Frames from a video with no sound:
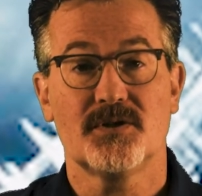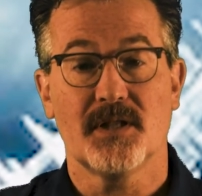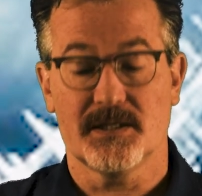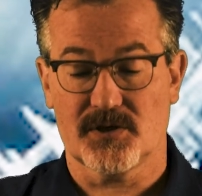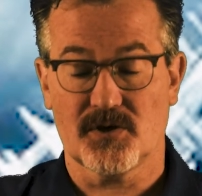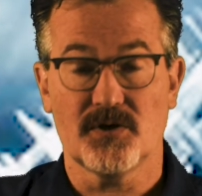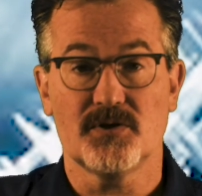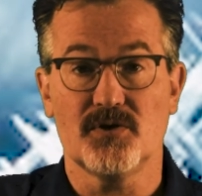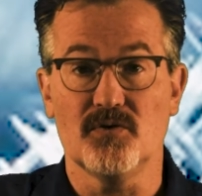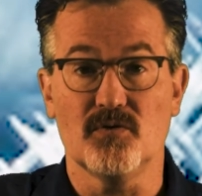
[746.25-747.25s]
Let's turn
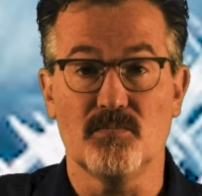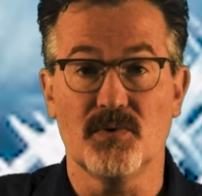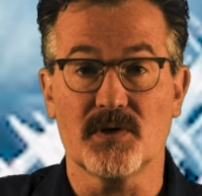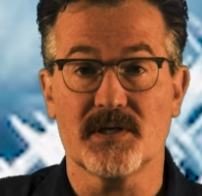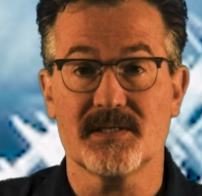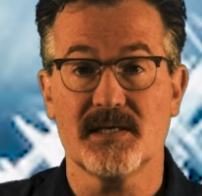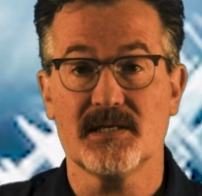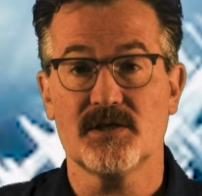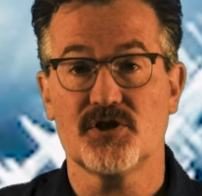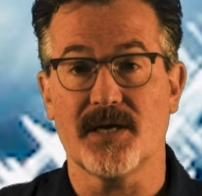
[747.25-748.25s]
to Book
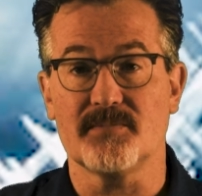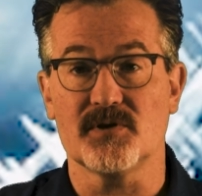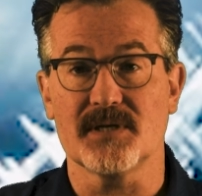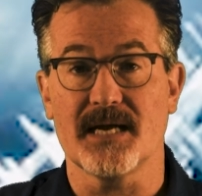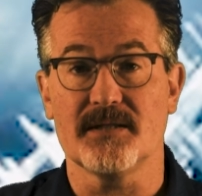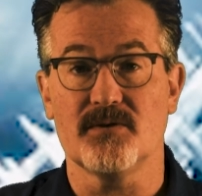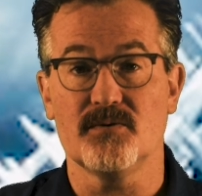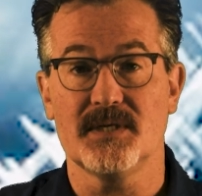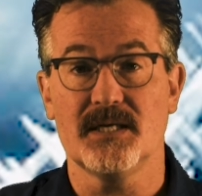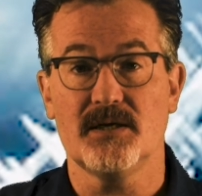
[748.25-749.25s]
6, Chapters 9 through
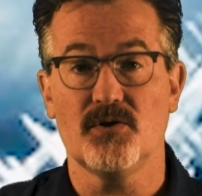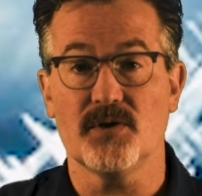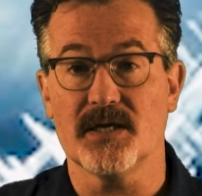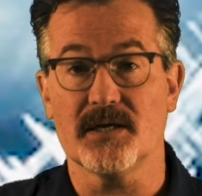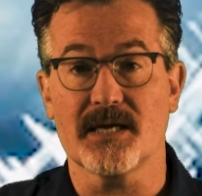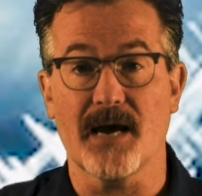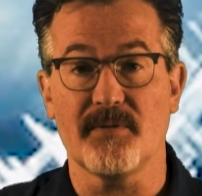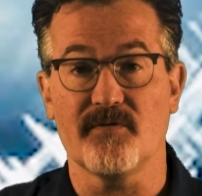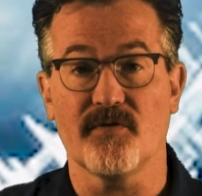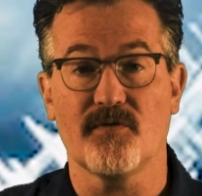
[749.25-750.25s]
10. You can get a copy
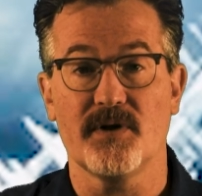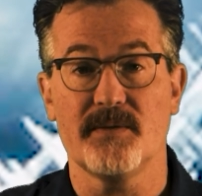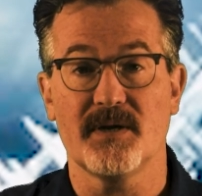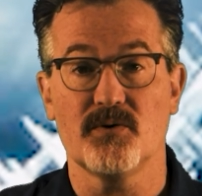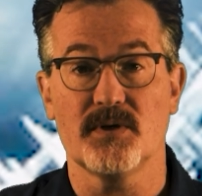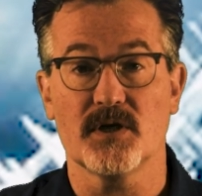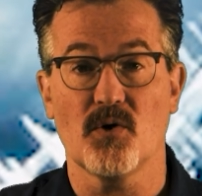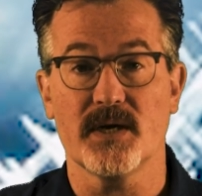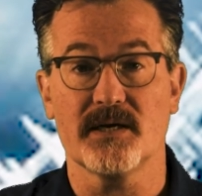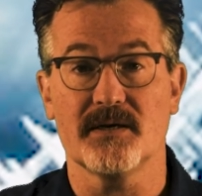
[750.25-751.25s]
for free by doing a
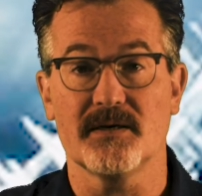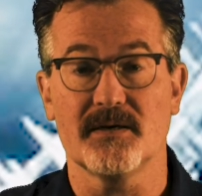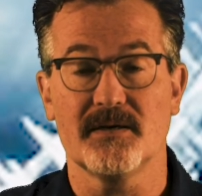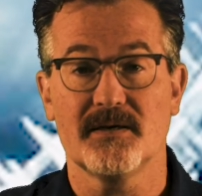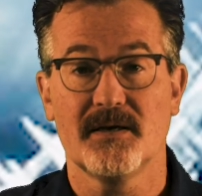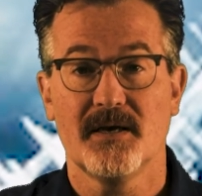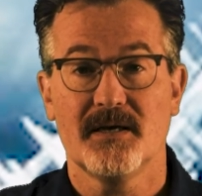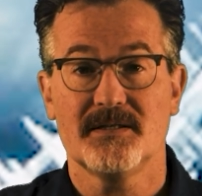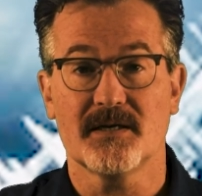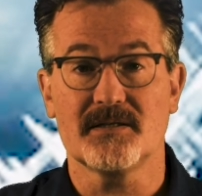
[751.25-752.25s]
quick
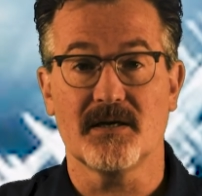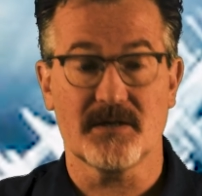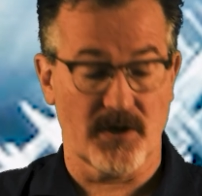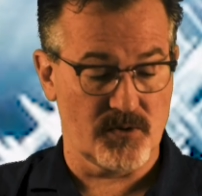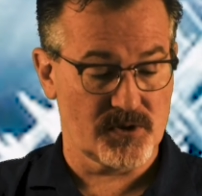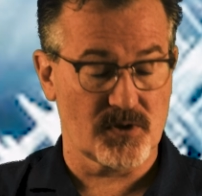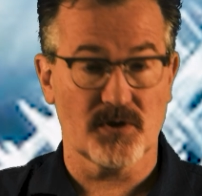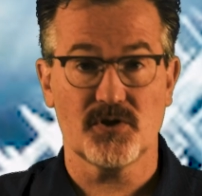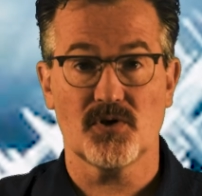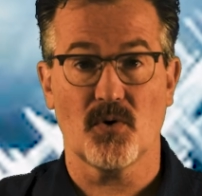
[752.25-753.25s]
DuckDuckGo
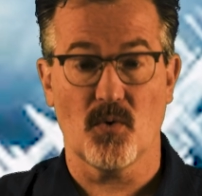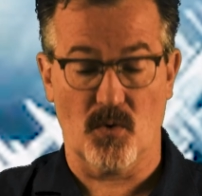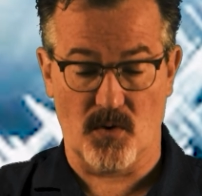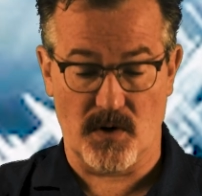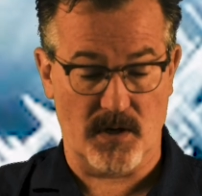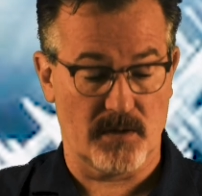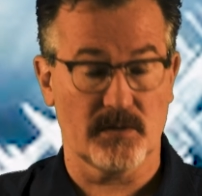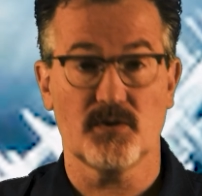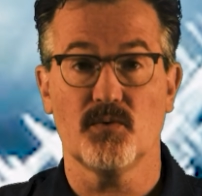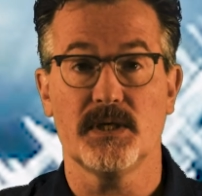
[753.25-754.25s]
search or
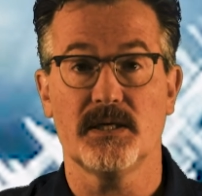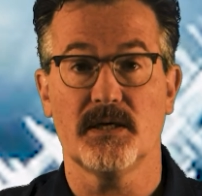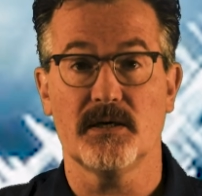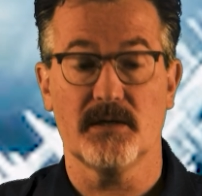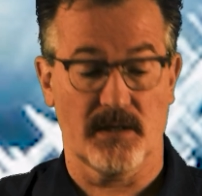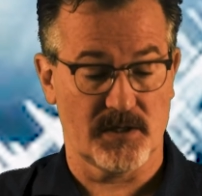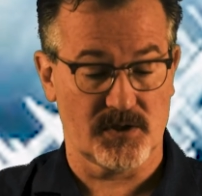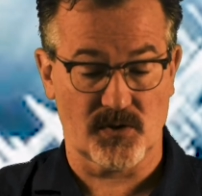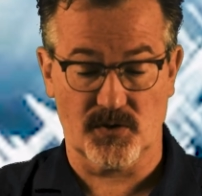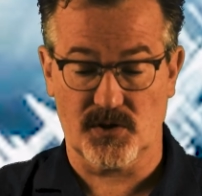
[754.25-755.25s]
doing a
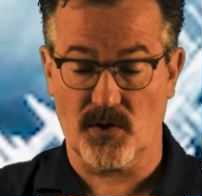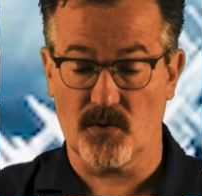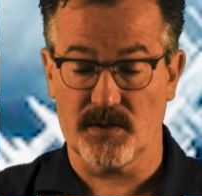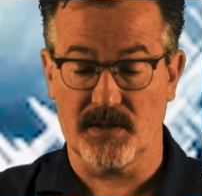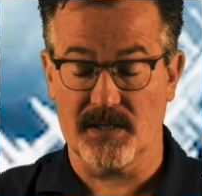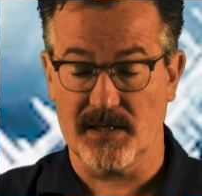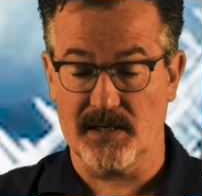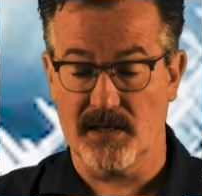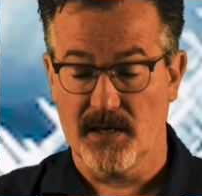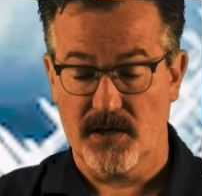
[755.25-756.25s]
search on
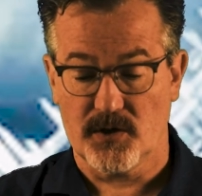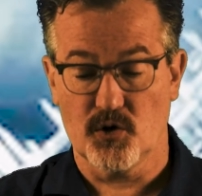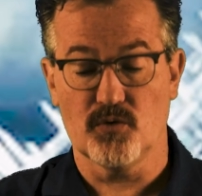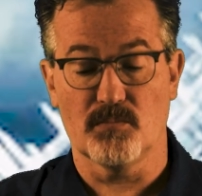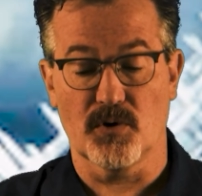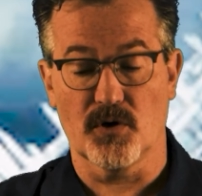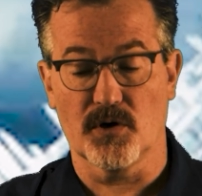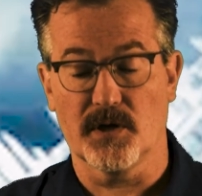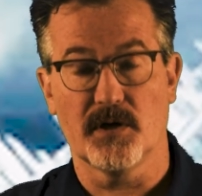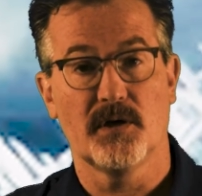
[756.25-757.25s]
the
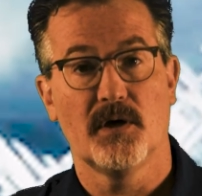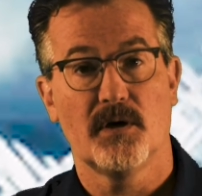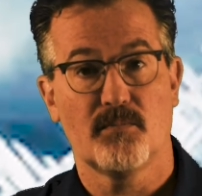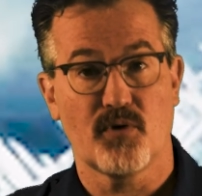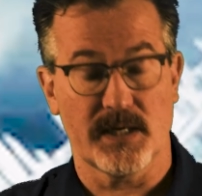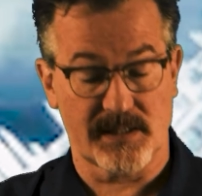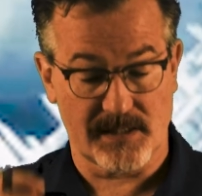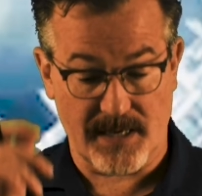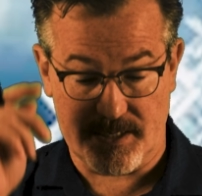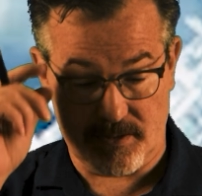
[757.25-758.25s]
Gutenberg Press
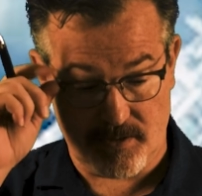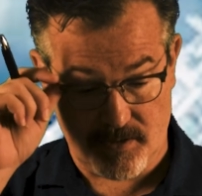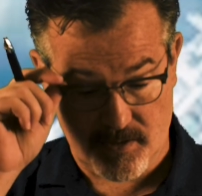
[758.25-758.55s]
site.